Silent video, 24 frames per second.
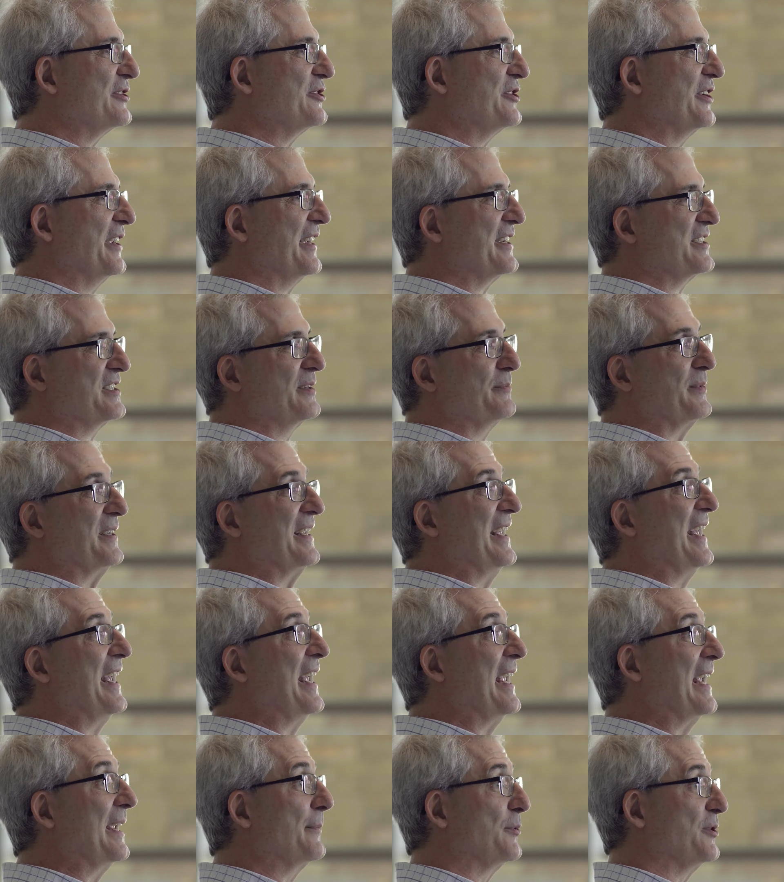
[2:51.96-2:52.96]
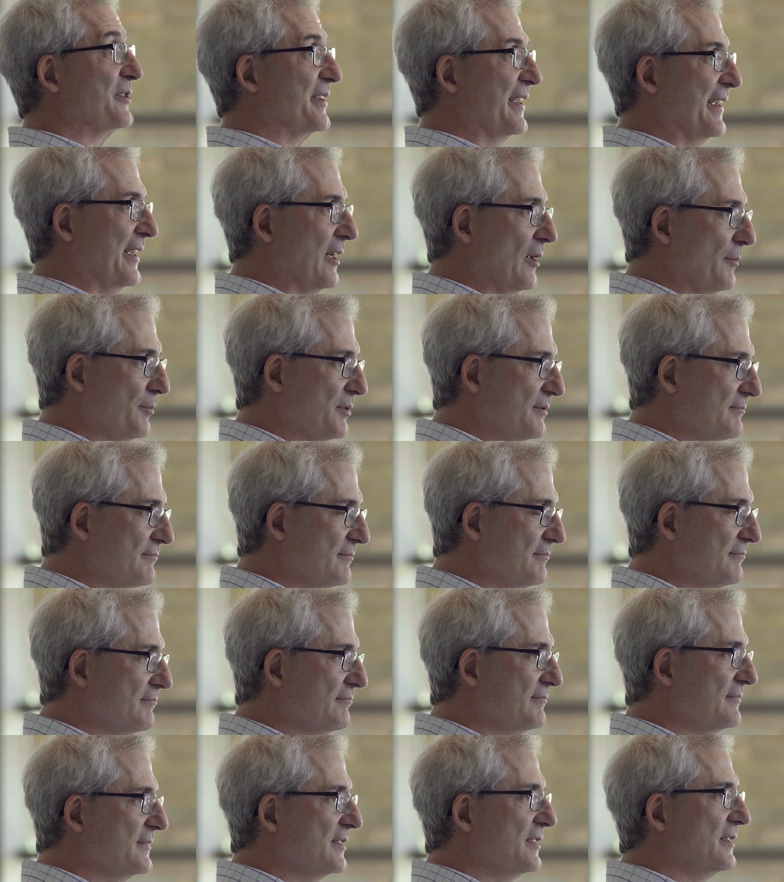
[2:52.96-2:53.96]
she has to be able to help.
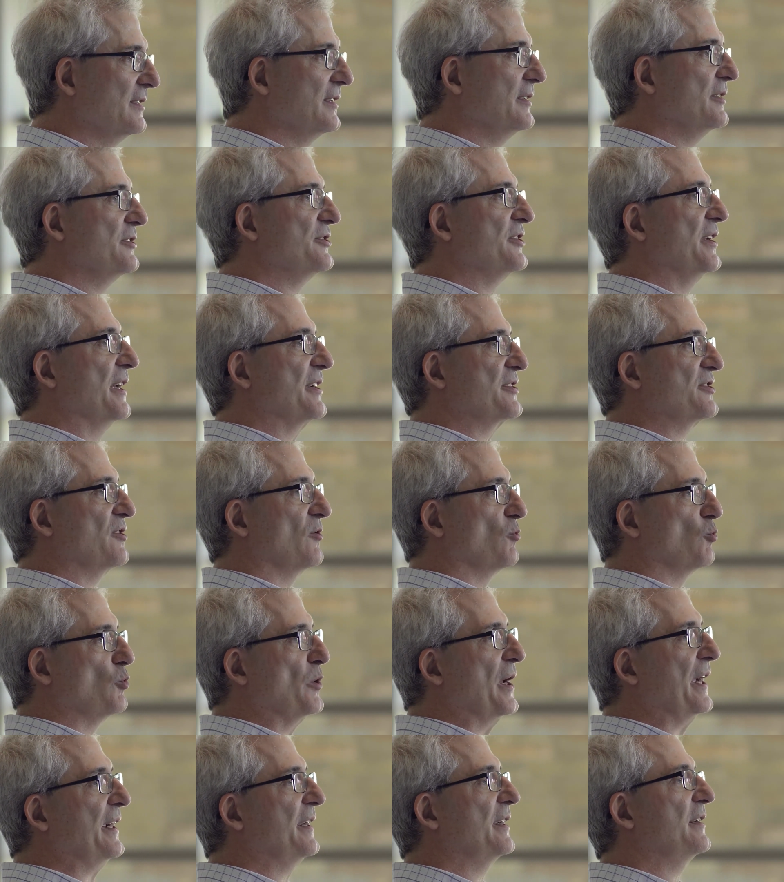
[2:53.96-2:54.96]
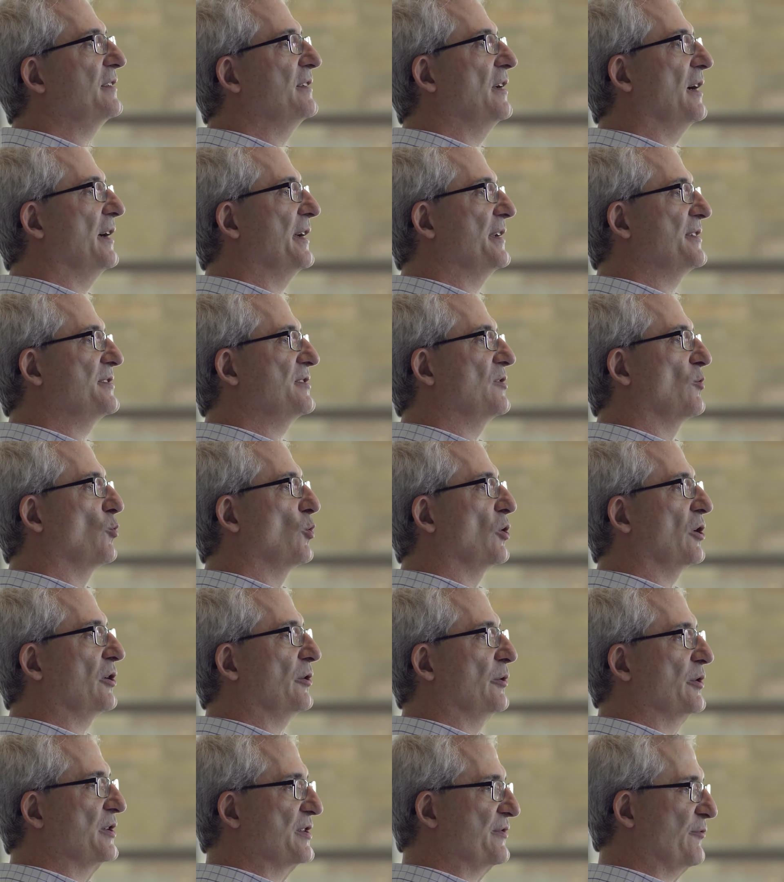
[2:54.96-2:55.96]
She has to recognize the
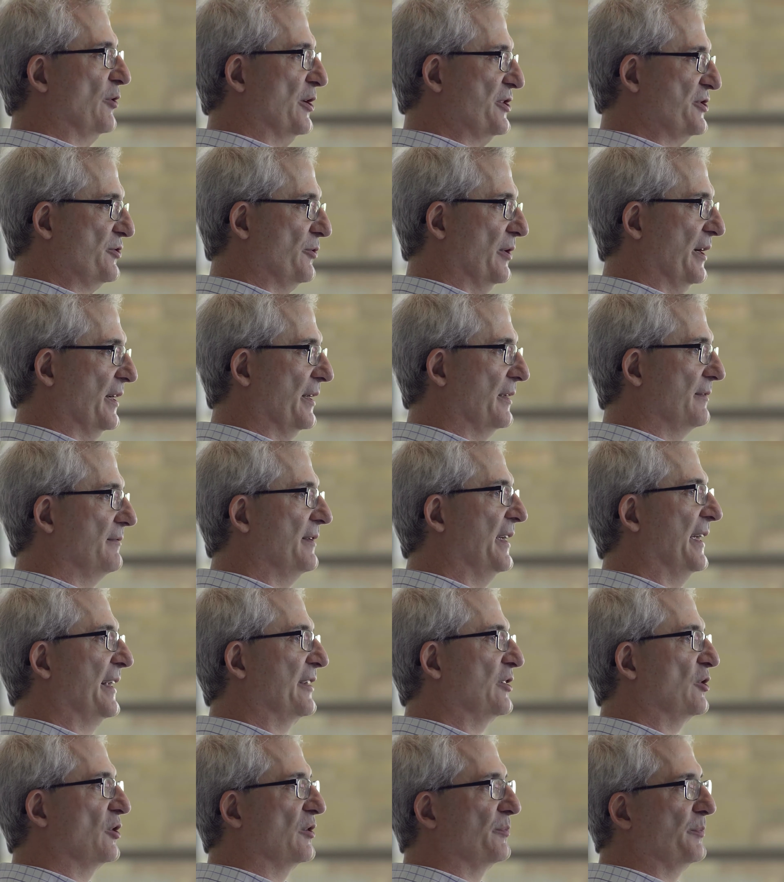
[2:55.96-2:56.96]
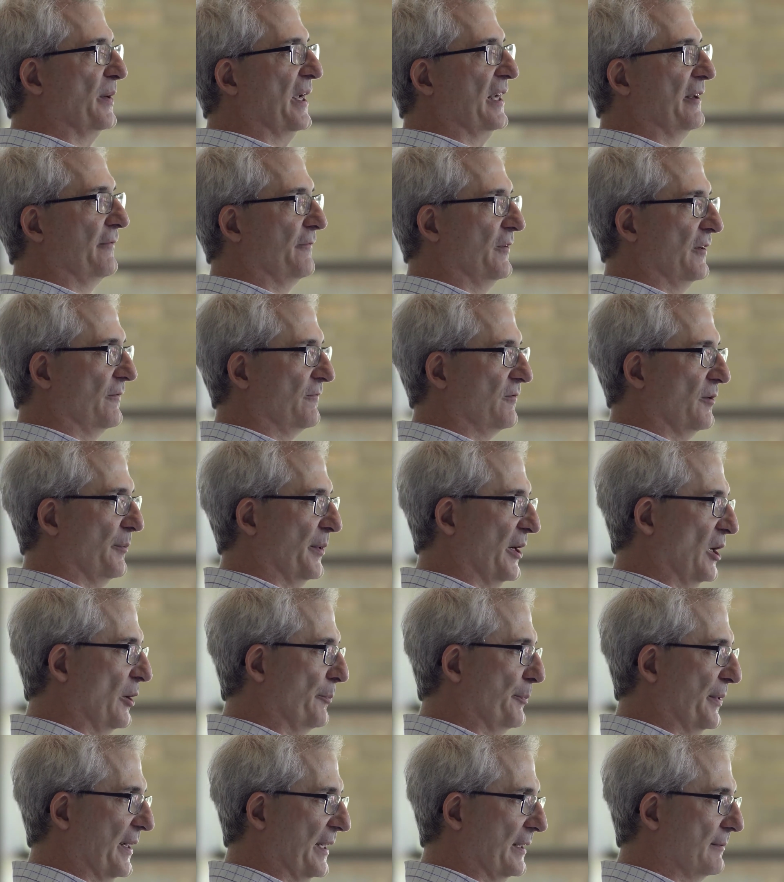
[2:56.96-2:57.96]
worker is frustrated and could benefit from
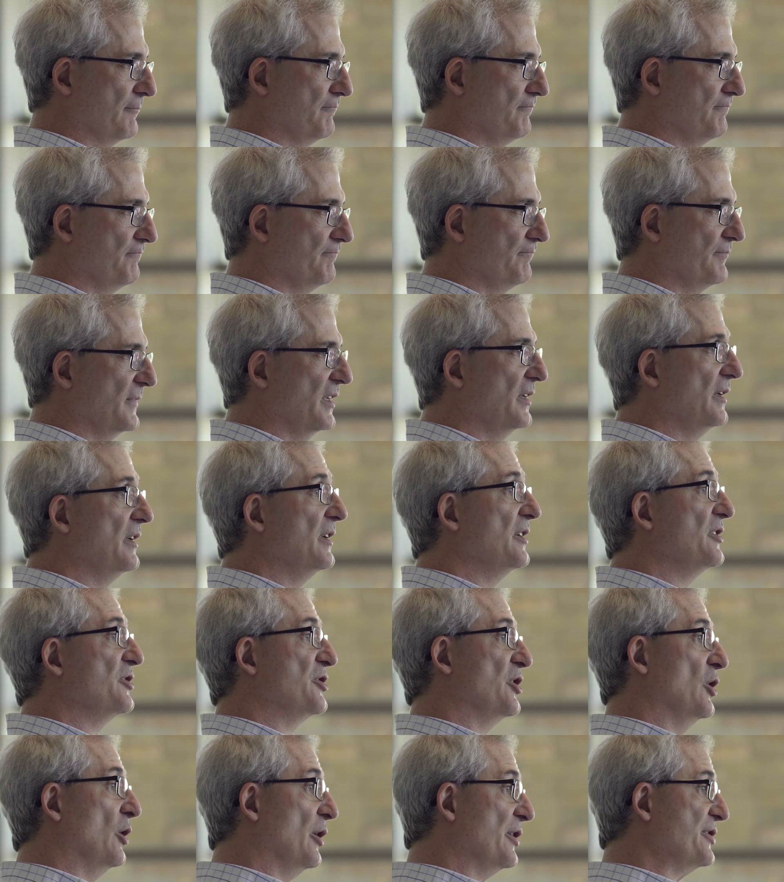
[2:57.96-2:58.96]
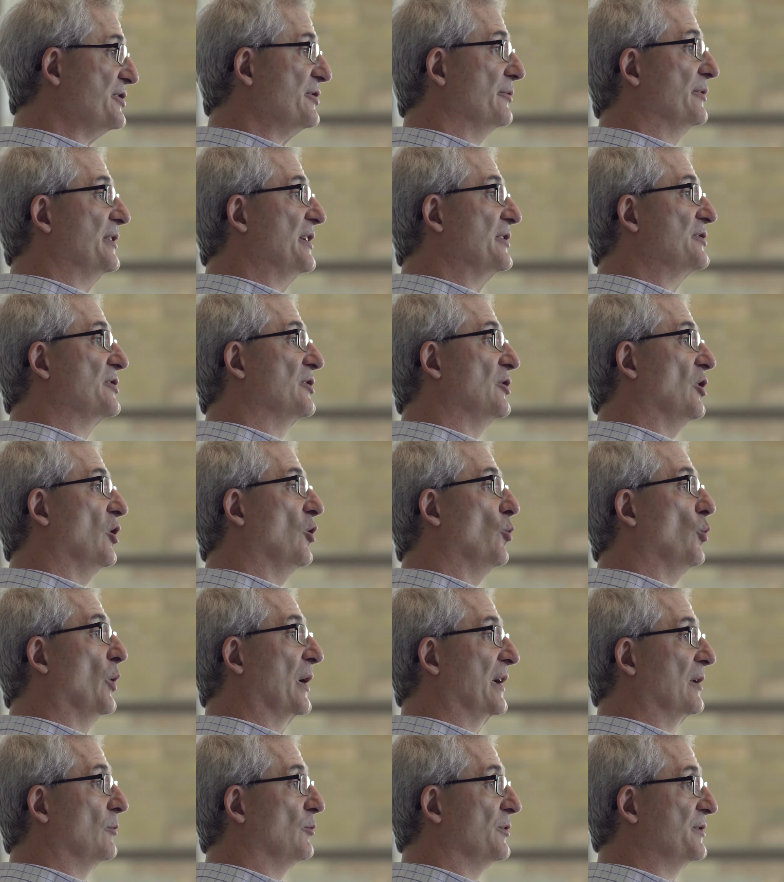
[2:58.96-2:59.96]
helping. She also needs to know
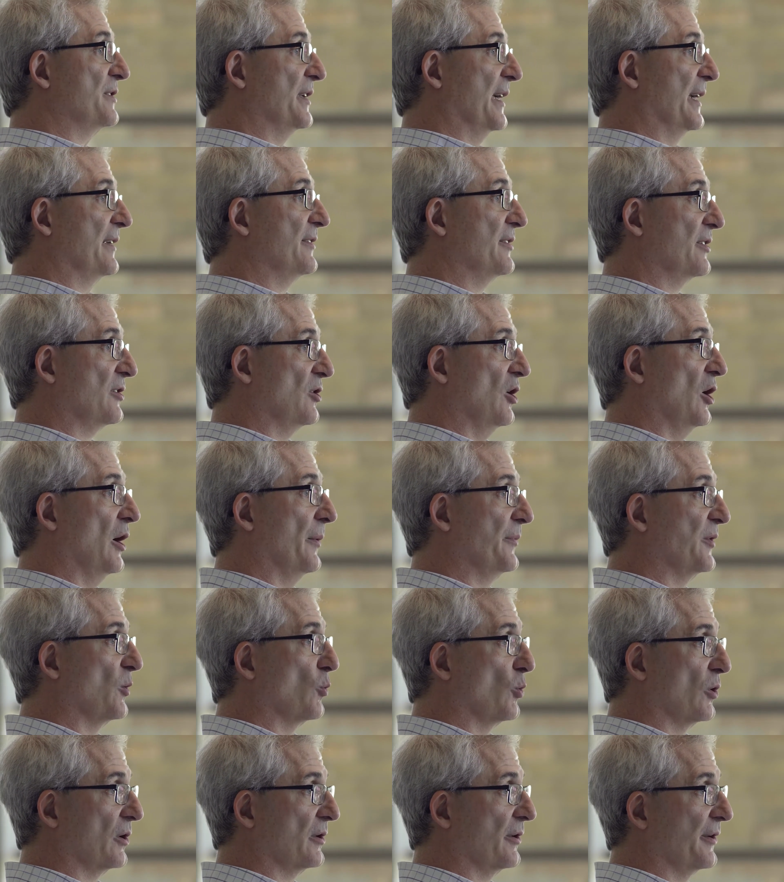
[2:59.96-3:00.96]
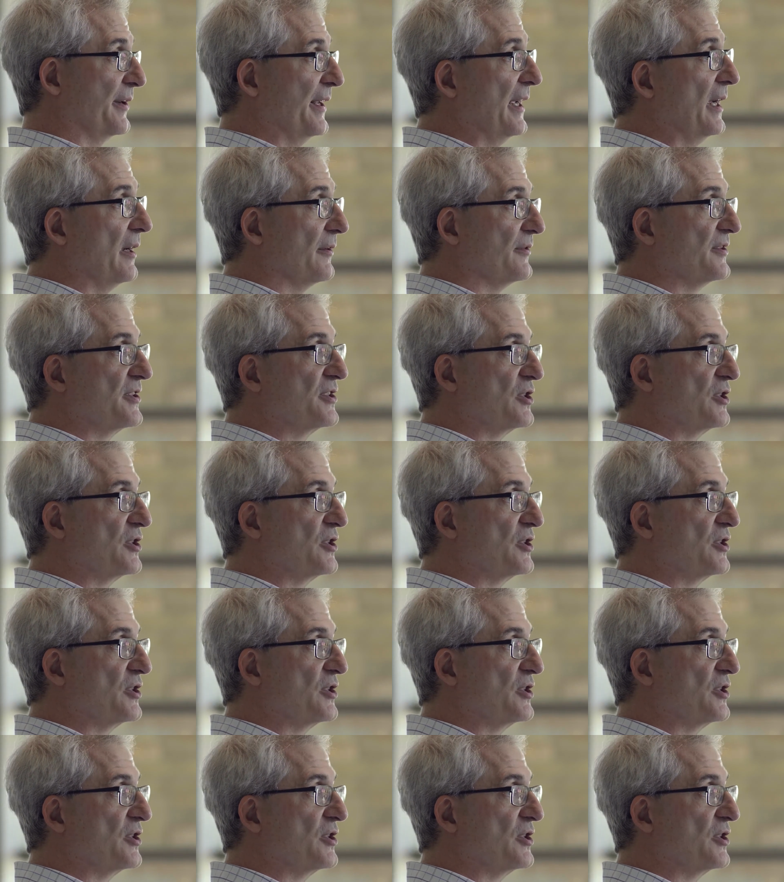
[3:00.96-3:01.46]
what it will take to calm the worker down, to